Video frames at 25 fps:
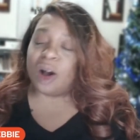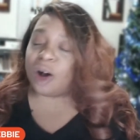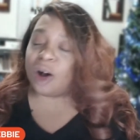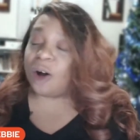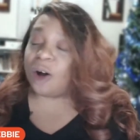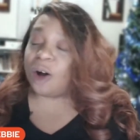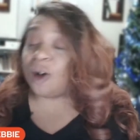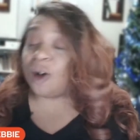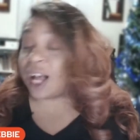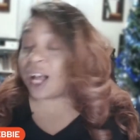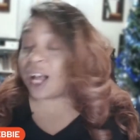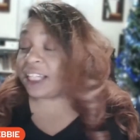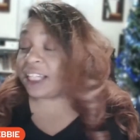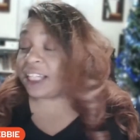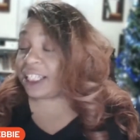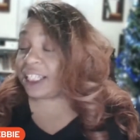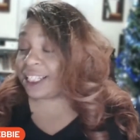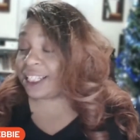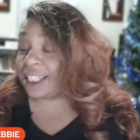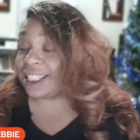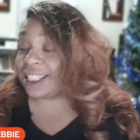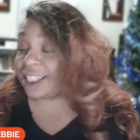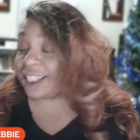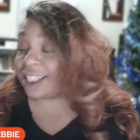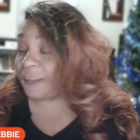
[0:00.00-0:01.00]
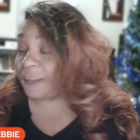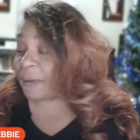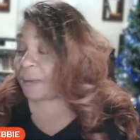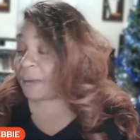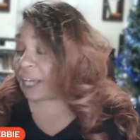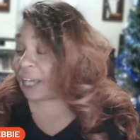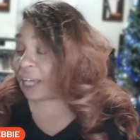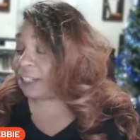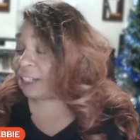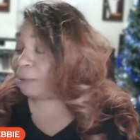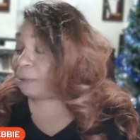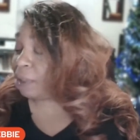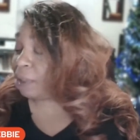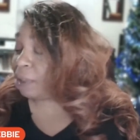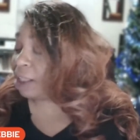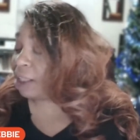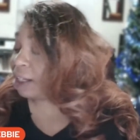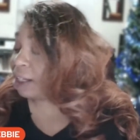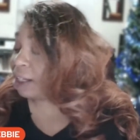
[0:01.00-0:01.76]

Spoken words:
oh, I need somebody to be the